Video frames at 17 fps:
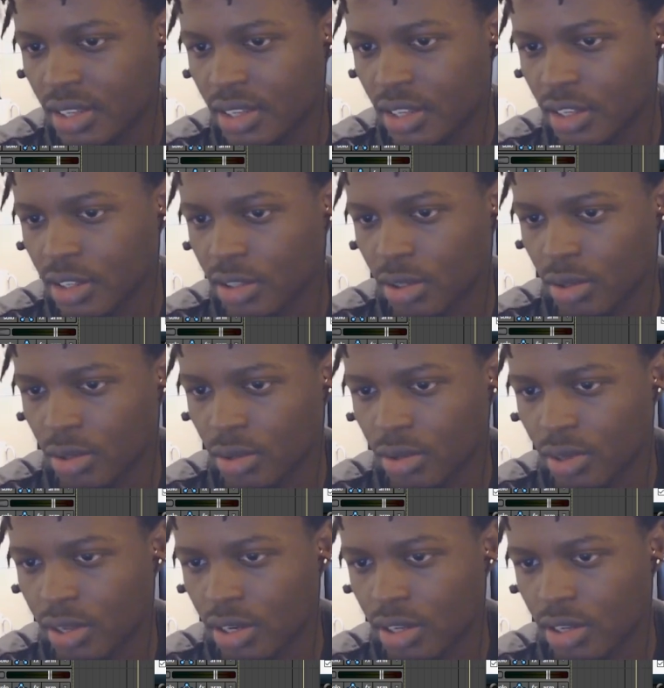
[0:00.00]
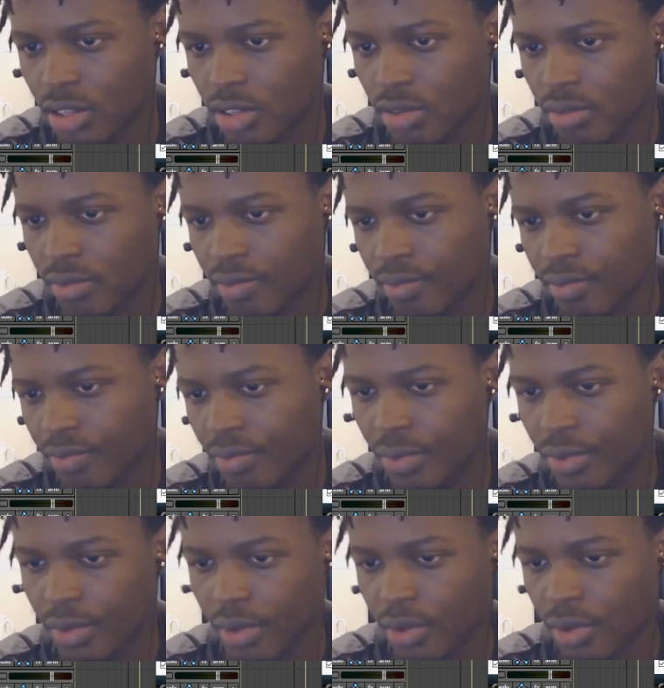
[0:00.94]
so
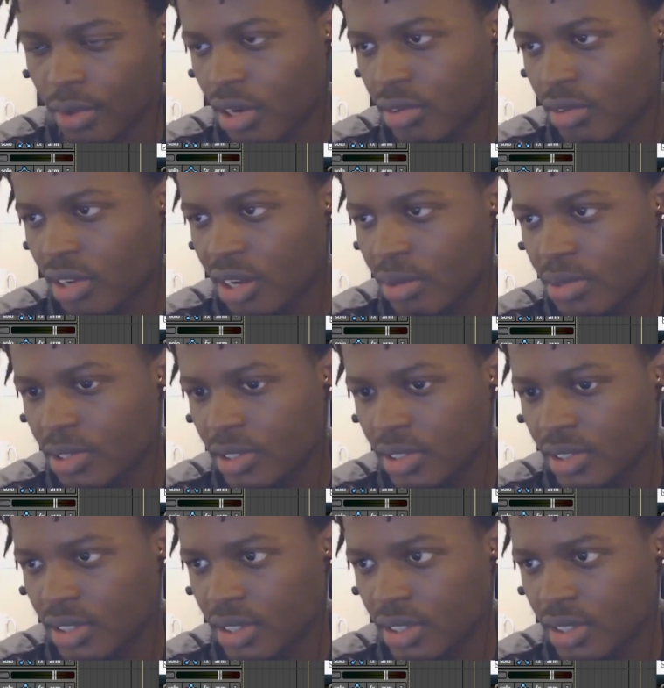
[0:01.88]
you have options.